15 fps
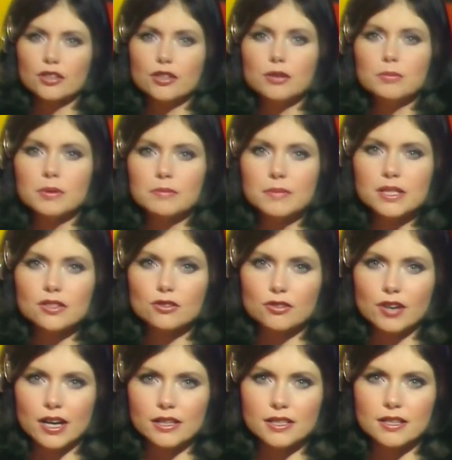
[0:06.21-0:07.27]
the Cuban Missile
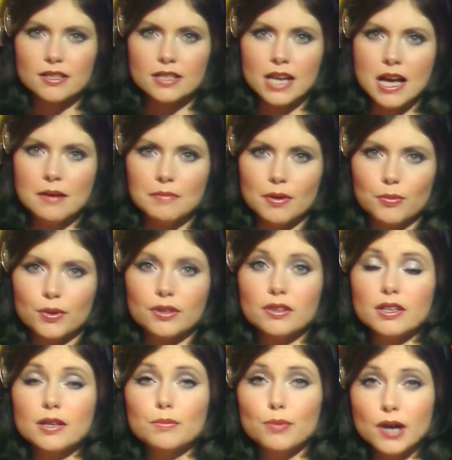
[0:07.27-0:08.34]
Crisis, but with
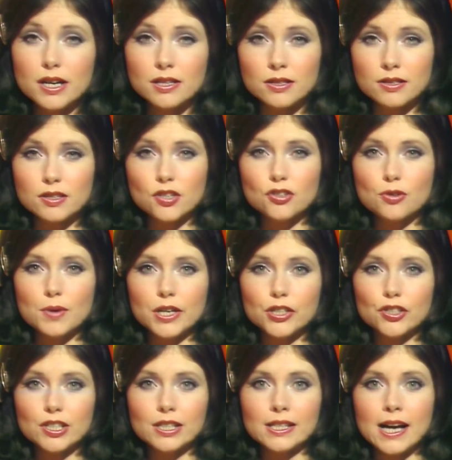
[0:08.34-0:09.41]
the present
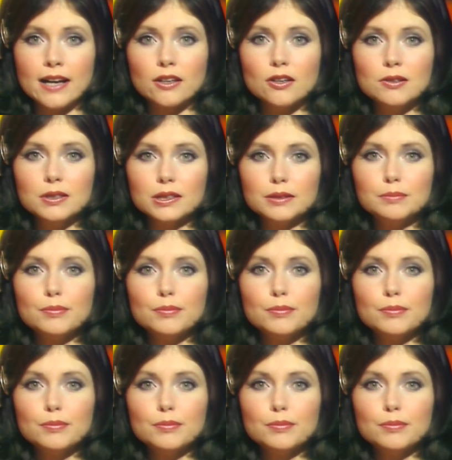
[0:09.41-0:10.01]
situation in Angola,